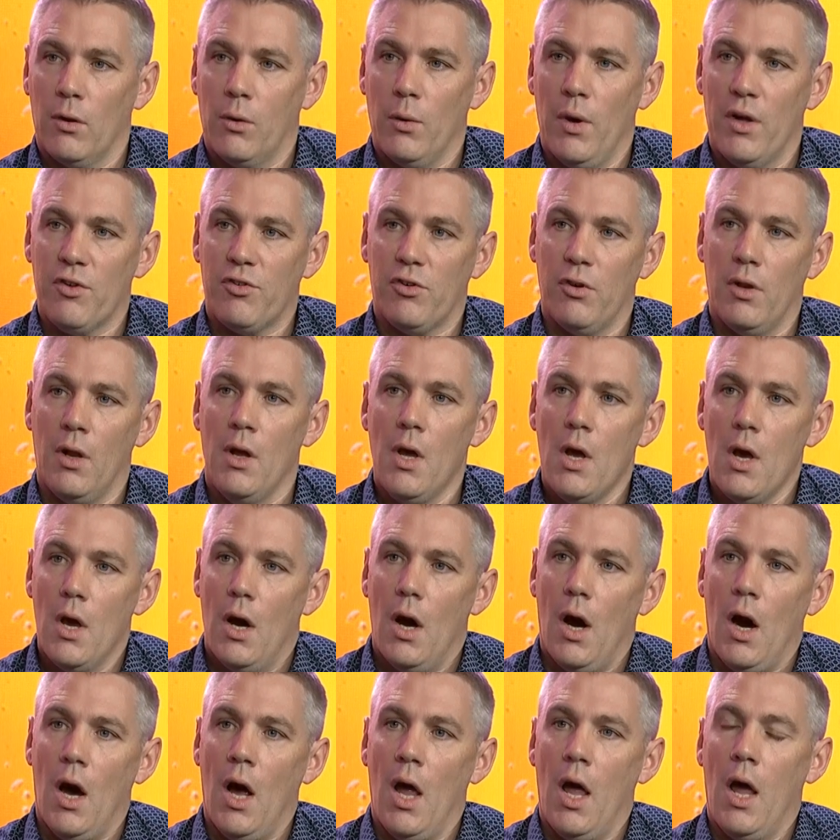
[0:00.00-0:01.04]
question.
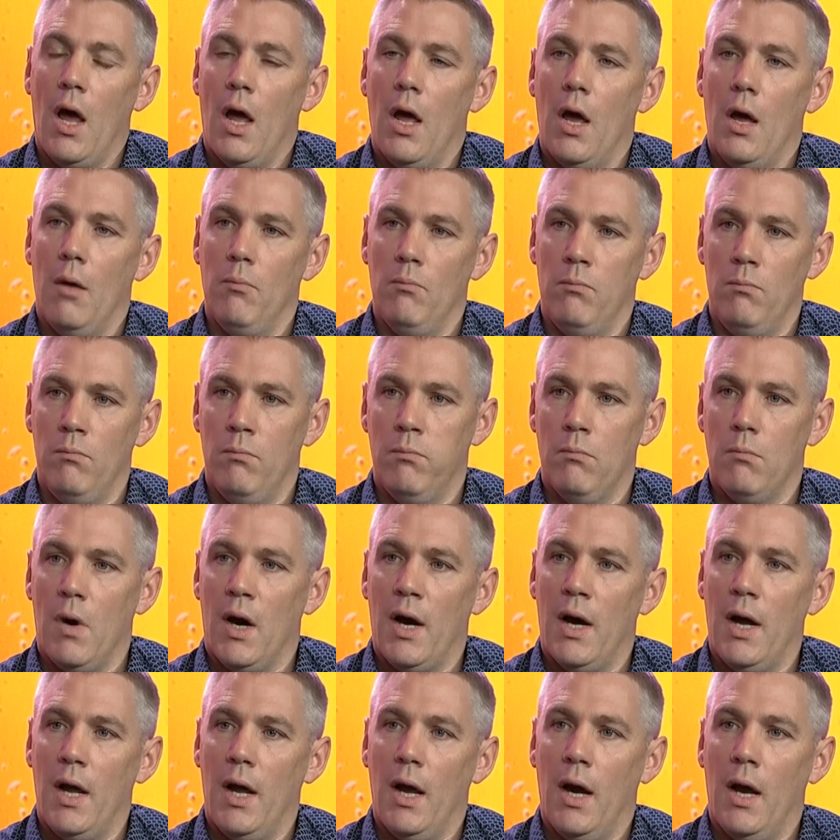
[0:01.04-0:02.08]

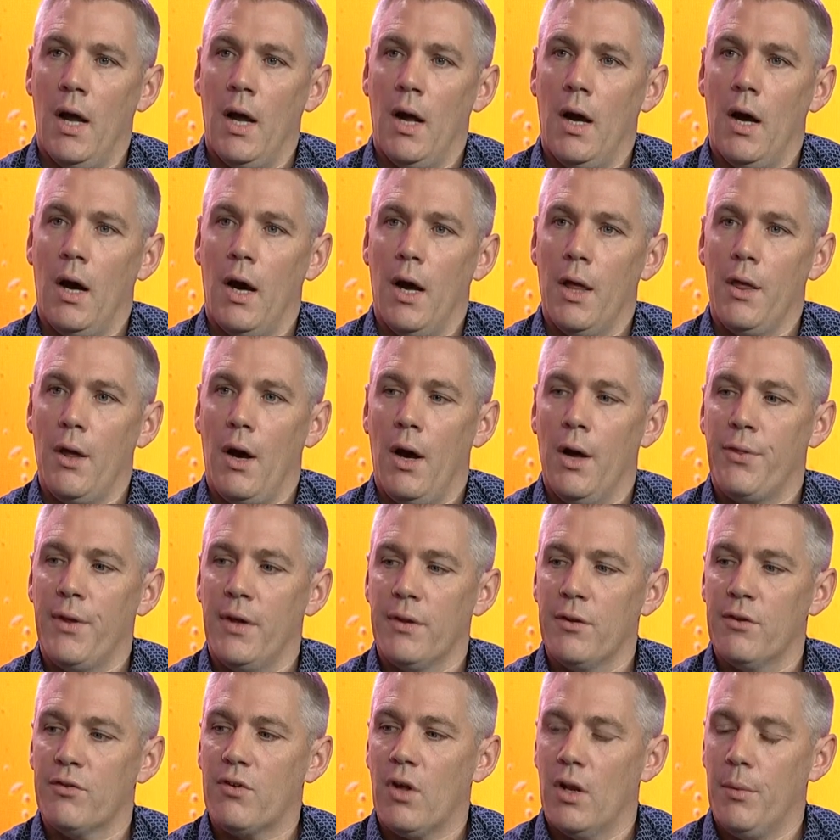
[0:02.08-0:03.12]
I
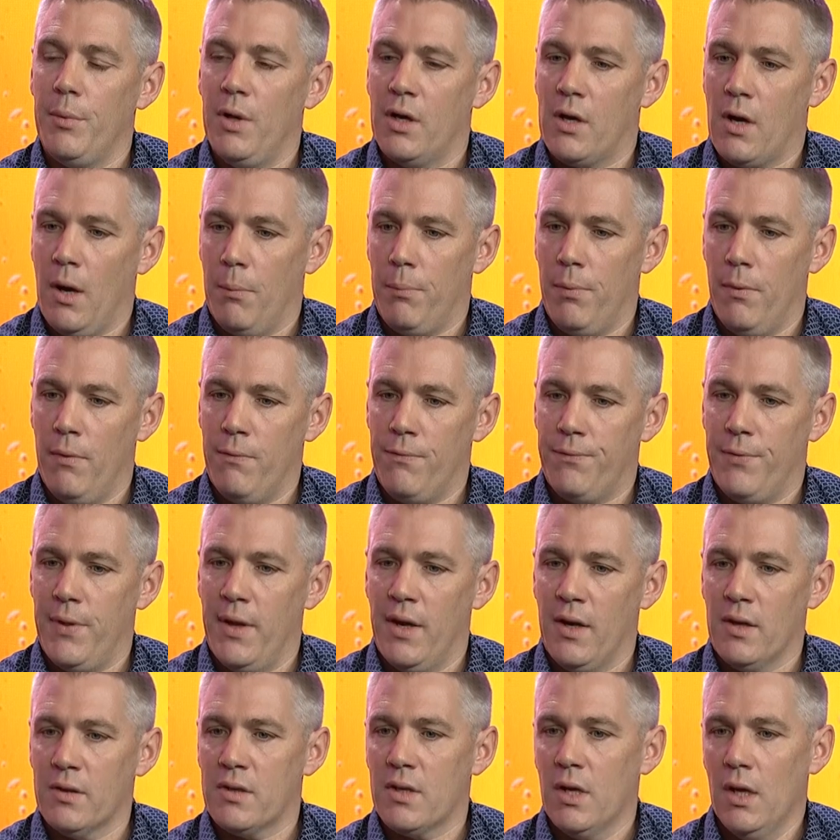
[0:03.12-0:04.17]
think there's going to be a couple of
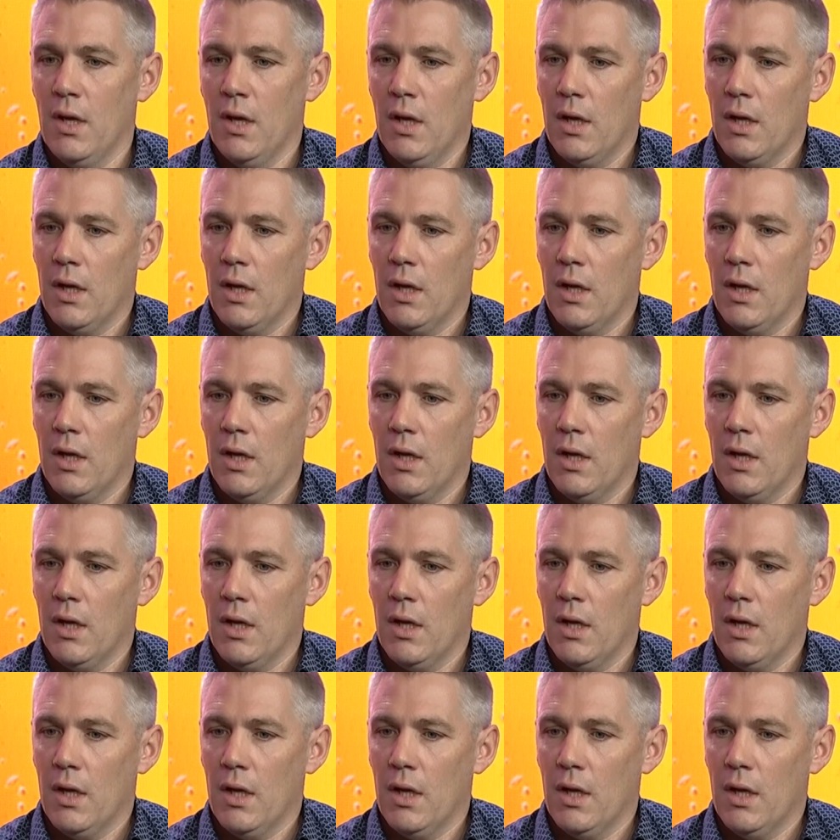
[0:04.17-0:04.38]
things.